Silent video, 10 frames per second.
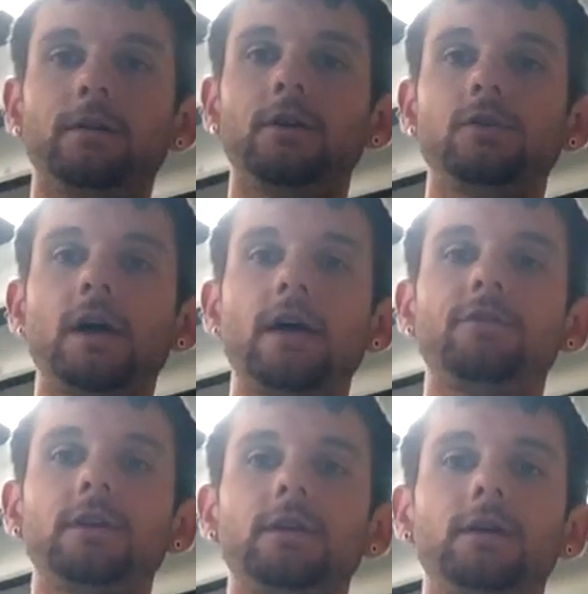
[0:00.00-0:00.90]
There you have
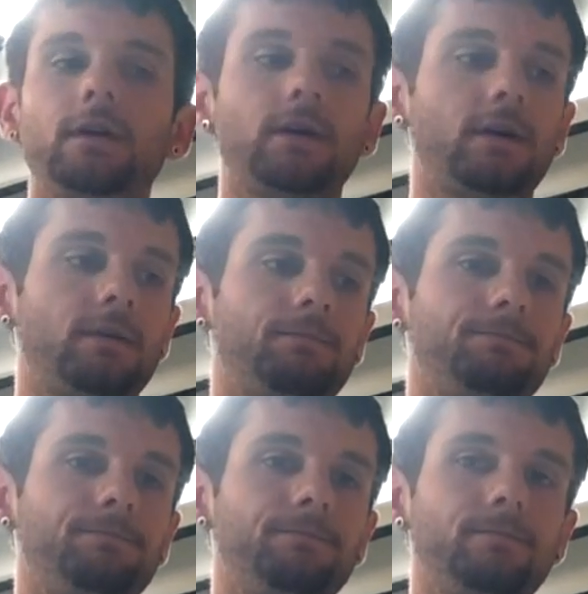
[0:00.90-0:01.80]
it.
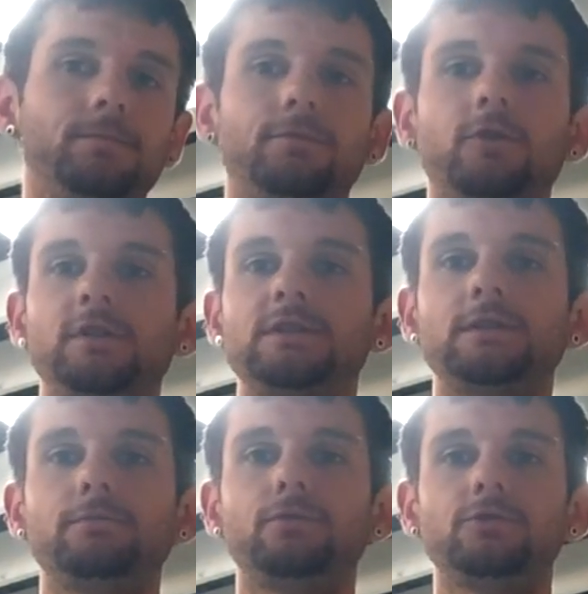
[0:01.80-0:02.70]
Pretty
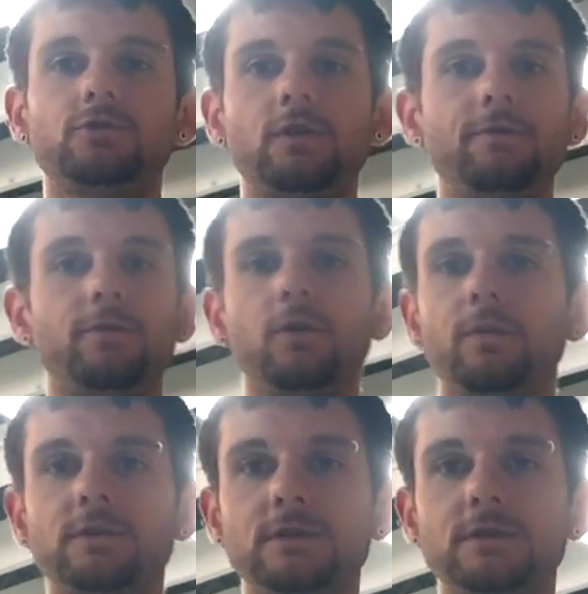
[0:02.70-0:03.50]
simple, straightforward